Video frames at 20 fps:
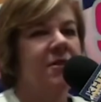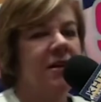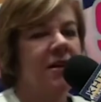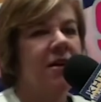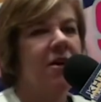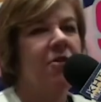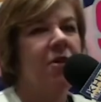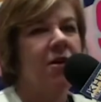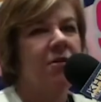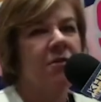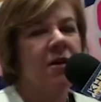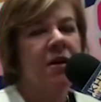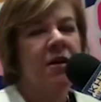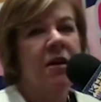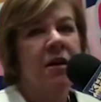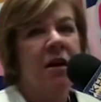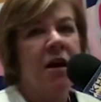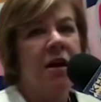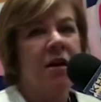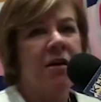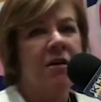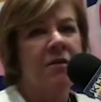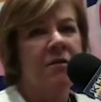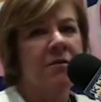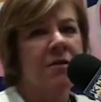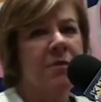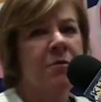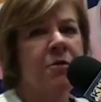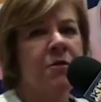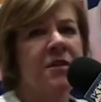You know our our
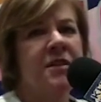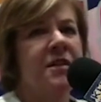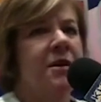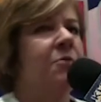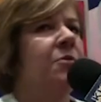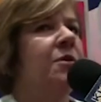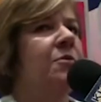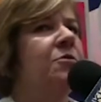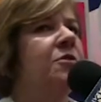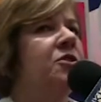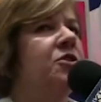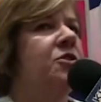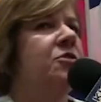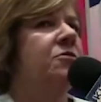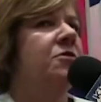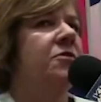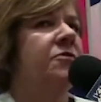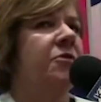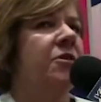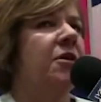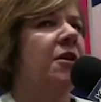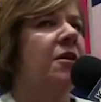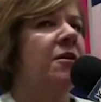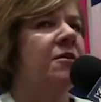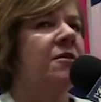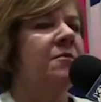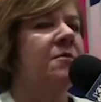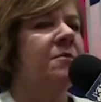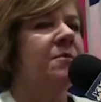the movies that we would choose for our